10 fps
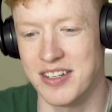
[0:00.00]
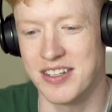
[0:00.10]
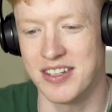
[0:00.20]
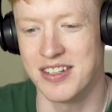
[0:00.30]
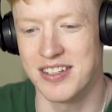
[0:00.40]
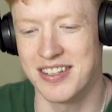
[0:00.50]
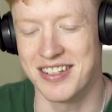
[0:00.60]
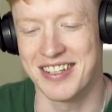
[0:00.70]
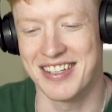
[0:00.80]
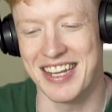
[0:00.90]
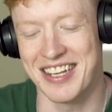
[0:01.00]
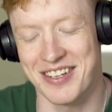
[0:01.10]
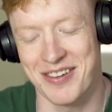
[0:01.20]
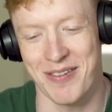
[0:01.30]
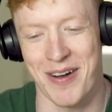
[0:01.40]
just
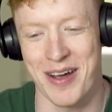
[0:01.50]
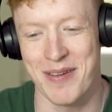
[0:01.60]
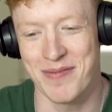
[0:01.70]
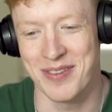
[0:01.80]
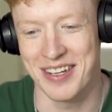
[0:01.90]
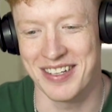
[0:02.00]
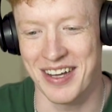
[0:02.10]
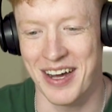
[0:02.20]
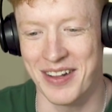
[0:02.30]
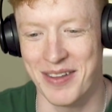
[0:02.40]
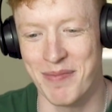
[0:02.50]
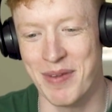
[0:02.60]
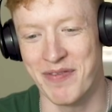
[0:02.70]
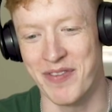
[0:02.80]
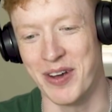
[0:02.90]
describe decide the
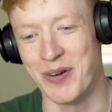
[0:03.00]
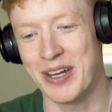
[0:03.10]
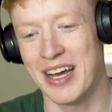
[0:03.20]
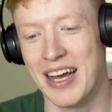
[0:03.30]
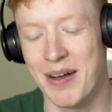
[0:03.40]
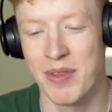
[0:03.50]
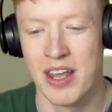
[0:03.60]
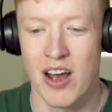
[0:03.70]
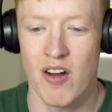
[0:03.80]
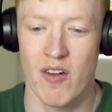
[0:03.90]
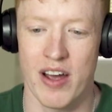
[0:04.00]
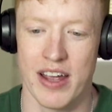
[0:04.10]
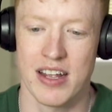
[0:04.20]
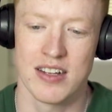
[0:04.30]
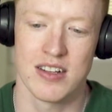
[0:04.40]
midfield. Um, all
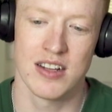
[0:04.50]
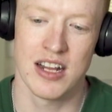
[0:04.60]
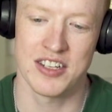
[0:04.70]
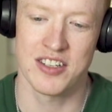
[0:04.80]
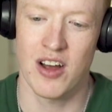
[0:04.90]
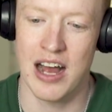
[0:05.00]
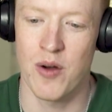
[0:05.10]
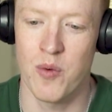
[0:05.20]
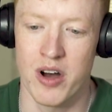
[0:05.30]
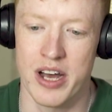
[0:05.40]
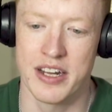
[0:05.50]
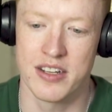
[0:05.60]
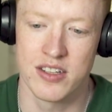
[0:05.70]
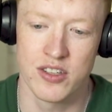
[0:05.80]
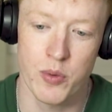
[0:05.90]
right, let's start out wide.
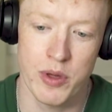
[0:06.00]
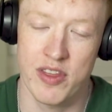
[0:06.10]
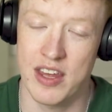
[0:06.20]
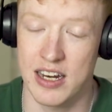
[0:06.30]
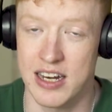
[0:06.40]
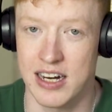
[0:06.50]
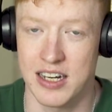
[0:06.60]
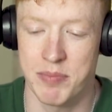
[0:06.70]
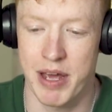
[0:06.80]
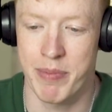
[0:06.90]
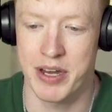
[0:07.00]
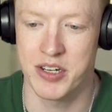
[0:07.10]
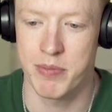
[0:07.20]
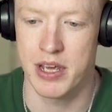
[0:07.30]
Do we think Nicolas Pepe should